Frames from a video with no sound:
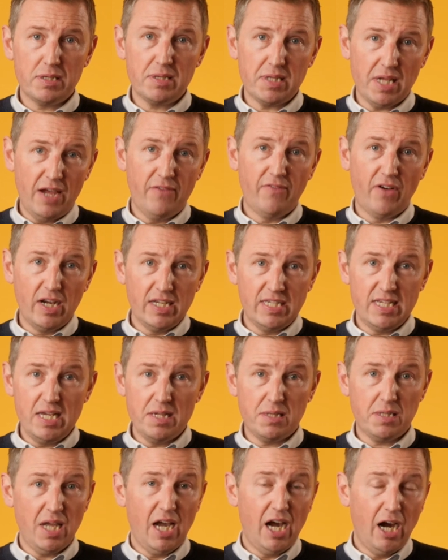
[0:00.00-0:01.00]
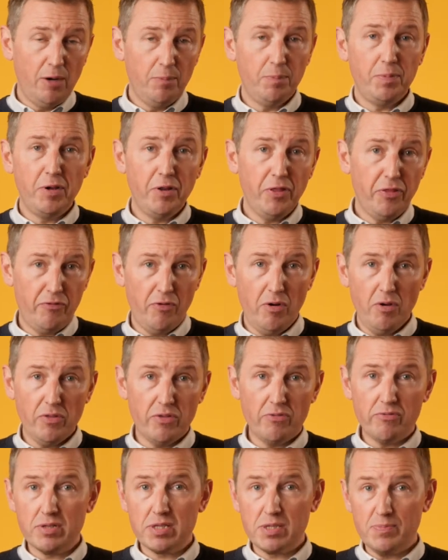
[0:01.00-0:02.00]
set of ideas to help you through
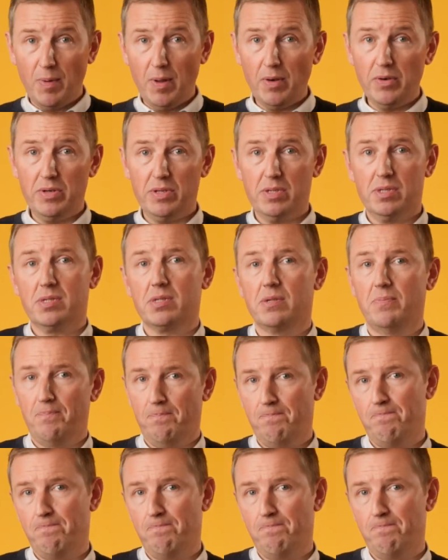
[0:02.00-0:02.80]
the response.